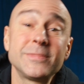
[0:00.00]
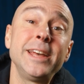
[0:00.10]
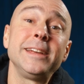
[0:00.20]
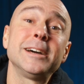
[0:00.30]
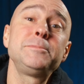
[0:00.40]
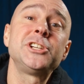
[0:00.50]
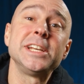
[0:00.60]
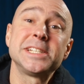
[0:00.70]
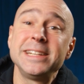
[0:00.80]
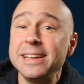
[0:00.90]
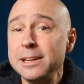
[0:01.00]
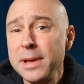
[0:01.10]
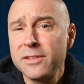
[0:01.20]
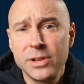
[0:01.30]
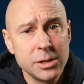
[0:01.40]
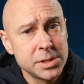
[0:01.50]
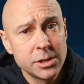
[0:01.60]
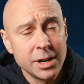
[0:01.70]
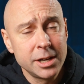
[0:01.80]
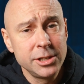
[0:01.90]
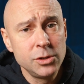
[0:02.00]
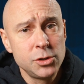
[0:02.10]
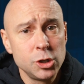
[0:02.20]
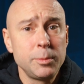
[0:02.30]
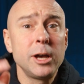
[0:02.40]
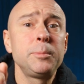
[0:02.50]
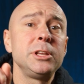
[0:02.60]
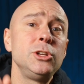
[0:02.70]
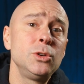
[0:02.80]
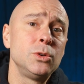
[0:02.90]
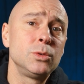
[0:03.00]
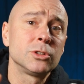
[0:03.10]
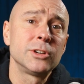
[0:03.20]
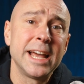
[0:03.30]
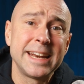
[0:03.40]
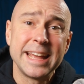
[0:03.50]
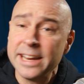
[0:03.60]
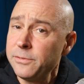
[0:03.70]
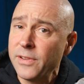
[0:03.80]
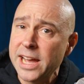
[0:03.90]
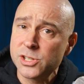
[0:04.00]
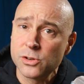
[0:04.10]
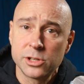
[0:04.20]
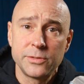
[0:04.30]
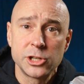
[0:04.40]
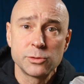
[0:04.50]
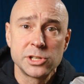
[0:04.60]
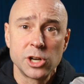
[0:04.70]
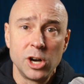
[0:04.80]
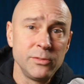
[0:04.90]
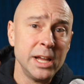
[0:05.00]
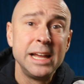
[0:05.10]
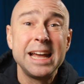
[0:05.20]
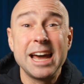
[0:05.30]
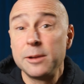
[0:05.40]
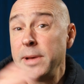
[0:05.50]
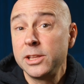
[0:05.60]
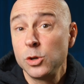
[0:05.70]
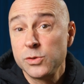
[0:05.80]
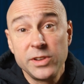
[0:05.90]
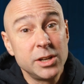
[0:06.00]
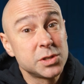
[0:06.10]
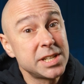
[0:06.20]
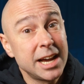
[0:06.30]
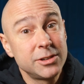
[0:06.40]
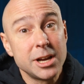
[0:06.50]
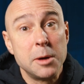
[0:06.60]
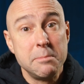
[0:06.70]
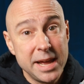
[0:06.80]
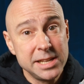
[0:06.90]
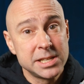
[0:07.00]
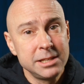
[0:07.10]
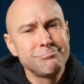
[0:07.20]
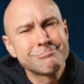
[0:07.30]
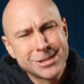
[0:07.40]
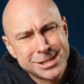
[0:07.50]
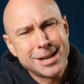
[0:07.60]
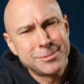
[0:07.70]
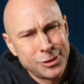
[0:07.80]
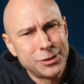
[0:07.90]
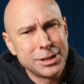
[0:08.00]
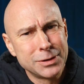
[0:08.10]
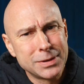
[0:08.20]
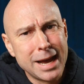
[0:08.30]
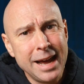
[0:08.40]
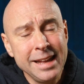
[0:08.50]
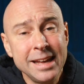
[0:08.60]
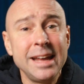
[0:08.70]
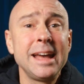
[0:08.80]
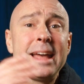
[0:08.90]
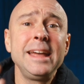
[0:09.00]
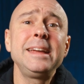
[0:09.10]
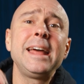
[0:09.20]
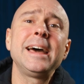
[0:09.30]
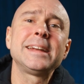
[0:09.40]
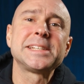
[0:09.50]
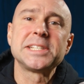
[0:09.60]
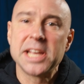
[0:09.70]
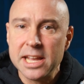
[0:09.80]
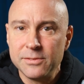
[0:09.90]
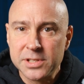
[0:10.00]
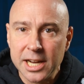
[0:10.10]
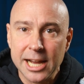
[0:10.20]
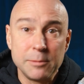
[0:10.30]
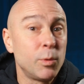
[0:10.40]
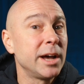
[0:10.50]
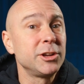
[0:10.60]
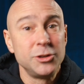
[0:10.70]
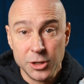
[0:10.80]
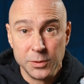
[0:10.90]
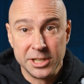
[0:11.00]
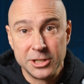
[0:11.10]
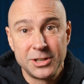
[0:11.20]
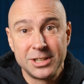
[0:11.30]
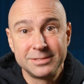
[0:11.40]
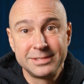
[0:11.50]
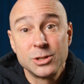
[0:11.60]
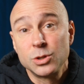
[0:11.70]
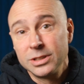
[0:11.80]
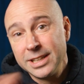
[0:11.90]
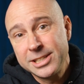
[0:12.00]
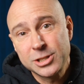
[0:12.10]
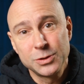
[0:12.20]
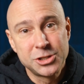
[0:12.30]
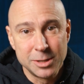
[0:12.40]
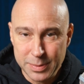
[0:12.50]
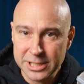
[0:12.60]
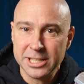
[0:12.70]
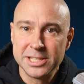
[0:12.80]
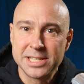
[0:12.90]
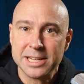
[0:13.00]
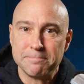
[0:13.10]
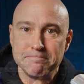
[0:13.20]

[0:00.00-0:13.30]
Hey, I'm Jason, and I make videos here on YouTube helping you learn how to edit faster in DaVinci Resolve, how to make those videos sound amazing, because I'm an audio guy, and how to save time while you're doing it all. So let's go jump into this tip.